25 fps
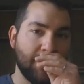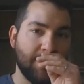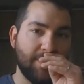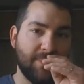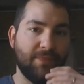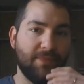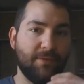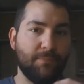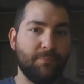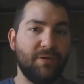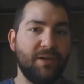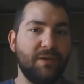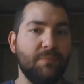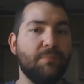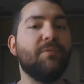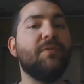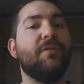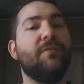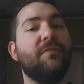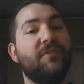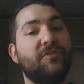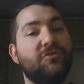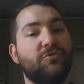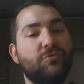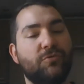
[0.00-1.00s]
The people
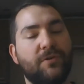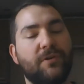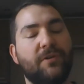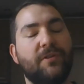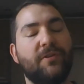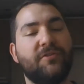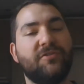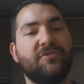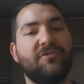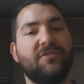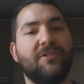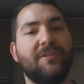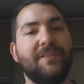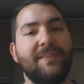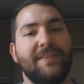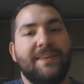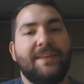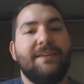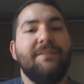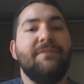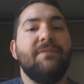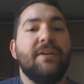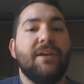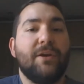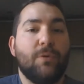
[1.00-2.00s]
of Israel are still
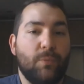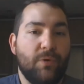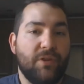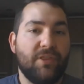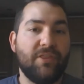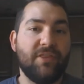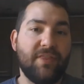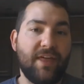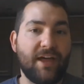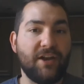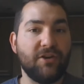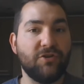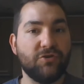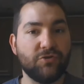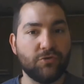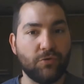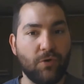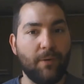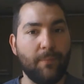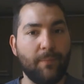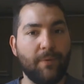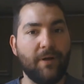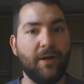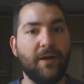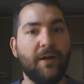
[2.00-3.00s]
living with that
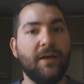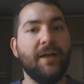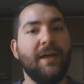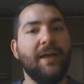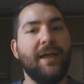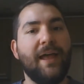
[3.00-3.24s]
trauma